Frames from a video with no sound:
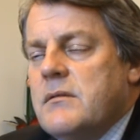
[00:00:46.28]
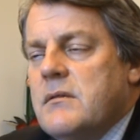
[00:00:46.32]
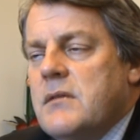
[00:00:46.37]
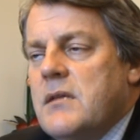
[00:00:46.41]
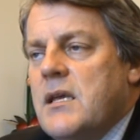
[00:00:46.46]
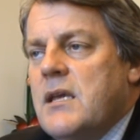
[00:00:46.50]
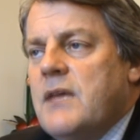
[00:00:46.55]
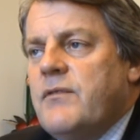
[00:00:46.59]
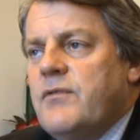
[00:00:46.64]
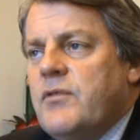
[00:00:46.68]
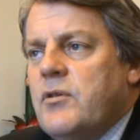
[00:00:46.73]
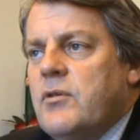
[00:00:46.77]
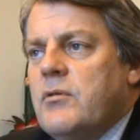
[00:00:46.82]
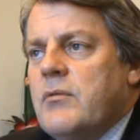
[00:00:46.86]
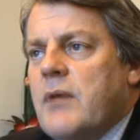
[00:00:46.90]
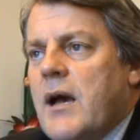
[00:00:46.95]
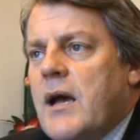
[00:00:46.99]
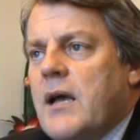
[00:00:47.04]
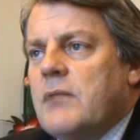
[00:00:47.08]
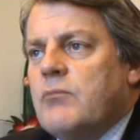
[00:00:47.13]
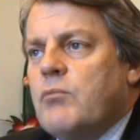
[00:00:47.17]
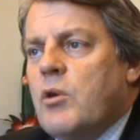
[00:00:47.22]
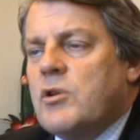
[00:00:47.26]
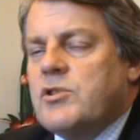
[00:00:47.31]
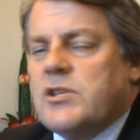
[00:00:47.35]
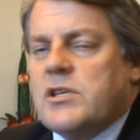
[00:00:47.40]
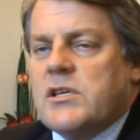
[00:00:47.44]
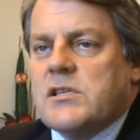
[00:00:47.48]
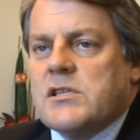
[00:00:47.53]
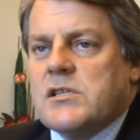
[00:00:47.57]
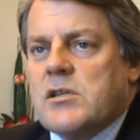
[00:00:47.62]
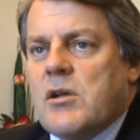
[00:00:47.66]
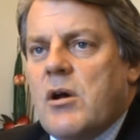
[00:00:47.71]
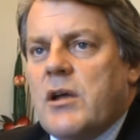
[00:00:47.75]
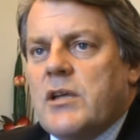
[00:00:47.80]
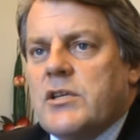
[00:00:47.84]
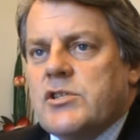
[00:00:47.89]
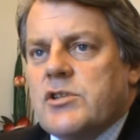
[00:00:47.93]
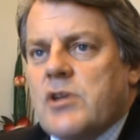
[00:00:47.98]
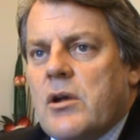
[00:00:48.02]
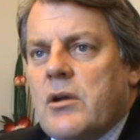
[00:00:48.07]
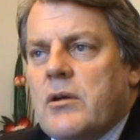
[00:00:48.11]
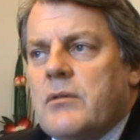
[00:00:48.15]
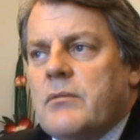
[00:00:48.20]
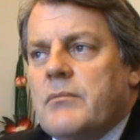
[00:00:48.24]
If you are watching a
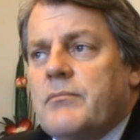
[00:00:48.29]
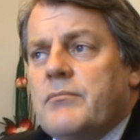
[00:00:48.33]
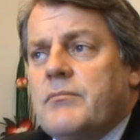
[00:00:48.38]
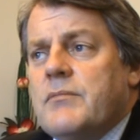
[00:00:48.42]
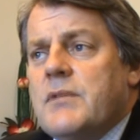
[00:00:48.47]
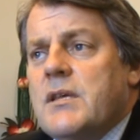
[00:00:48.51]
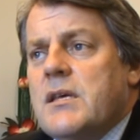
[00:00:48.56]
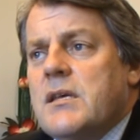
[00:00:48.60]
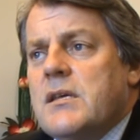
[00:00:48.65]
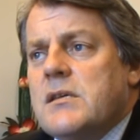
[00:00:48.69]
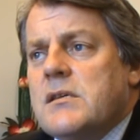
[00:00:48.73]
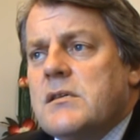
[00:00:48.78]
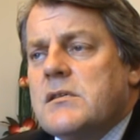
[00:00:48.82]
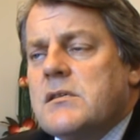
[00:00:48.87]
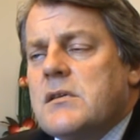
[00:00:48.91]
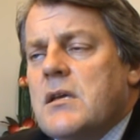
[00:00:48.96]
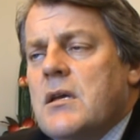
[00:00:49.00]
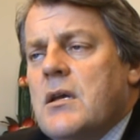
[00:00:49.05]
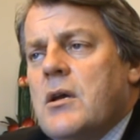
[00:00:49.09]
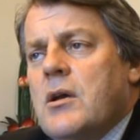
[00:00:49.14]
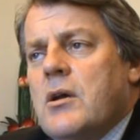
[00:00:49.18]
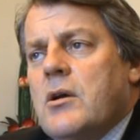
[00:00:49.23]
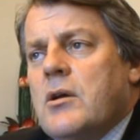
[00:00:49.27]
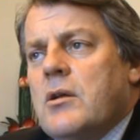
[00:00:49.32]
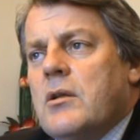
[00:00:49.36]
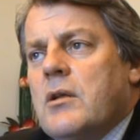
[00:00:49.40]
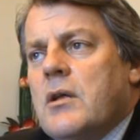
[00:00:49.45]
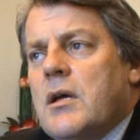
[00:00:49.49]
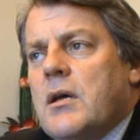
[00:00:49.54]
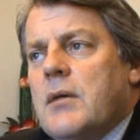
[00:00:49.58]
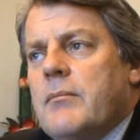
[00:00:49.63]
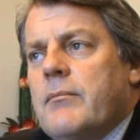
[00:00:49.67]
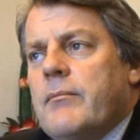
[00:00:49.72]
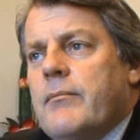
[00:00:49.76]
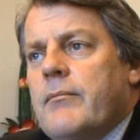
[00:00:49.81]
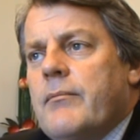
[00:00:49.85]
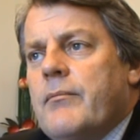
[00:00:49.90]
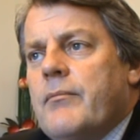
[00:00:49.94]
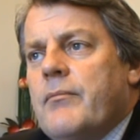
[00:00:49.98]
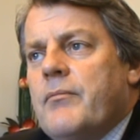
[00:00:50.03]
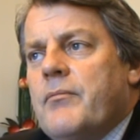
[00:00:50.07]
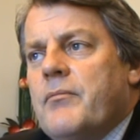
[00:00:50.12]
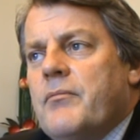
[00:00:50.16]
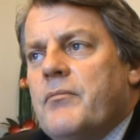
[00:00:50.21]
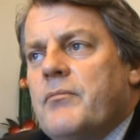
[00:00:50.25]
slideshow, there's
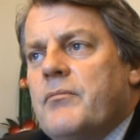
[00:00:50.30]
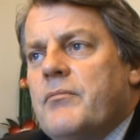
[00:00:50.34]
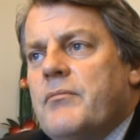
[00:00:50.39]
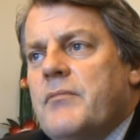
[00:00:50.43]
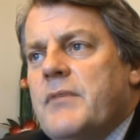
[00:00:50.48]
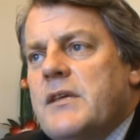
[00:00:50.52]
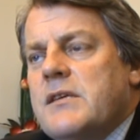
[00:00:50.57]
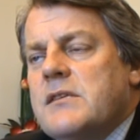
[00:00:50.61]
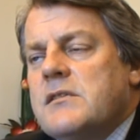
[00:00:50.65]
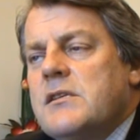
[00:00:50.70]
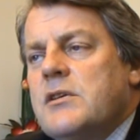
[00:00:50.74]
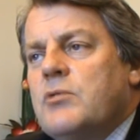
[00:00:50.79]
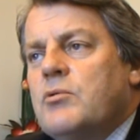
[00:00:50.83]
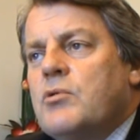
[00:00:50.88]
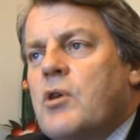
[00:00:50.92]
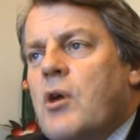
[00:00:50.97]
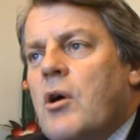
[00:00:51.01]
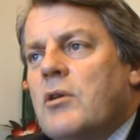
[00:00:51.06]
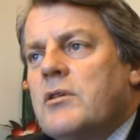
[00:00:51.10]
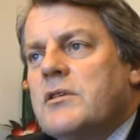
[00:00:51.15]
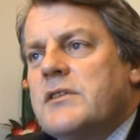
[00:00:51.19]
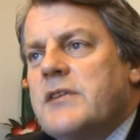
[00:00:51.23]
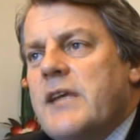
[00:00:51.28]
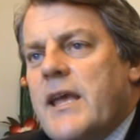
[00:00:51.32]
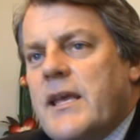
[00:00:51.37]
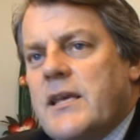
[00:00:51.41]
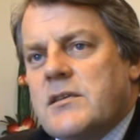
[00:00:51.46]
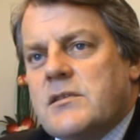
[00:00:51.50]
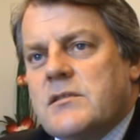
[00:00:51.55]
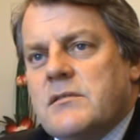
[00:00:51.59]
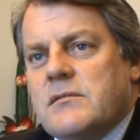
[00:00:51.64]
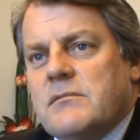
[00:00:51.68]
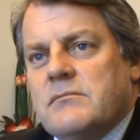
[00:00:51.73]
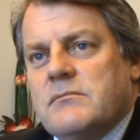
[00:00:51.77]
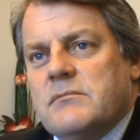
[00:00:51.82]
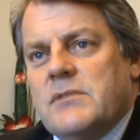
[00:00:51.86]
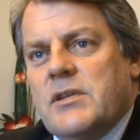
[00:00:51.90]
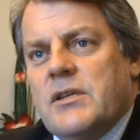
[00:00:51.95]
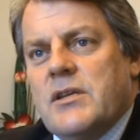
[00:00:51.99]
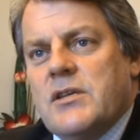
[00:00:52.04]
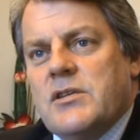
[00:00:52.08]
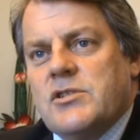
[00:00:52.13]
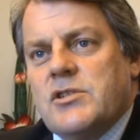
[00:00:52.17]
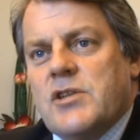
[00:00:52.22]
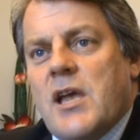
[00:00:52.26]
little context.
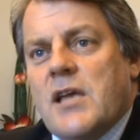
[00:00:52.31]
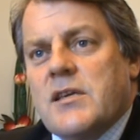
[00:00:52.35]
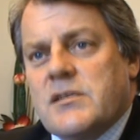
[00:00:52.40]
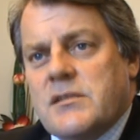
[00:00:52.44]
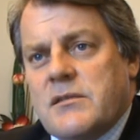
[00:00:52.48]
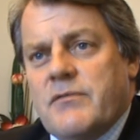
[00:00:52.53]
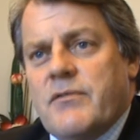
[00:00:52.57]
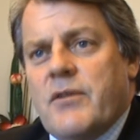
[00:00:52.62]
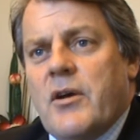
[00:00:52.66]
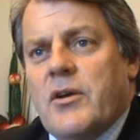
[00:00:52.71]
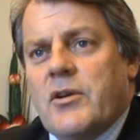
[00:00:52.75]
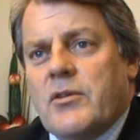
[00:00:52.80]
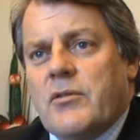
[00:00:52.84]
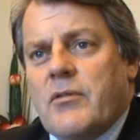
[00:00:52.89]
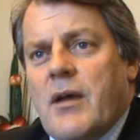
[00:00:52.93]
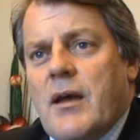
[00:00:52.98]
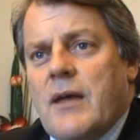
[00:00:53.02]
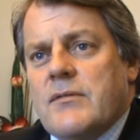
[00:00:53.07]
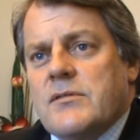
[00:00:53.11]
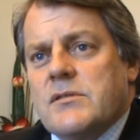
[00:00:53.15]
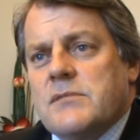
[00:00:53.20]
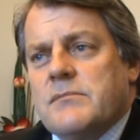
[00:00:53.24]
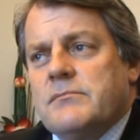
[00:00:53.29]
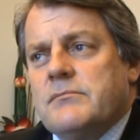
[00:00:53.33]
There's just the photographs.